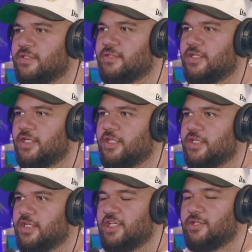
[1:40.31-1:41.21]
And
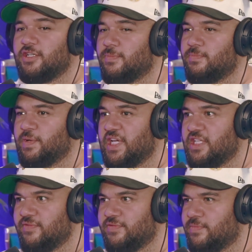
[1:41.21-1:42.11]
he'd already been
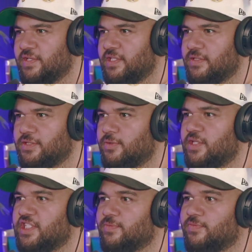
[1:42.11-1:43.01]
here for, I think, 2
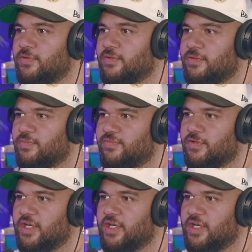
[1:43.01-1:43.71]
years before. Well,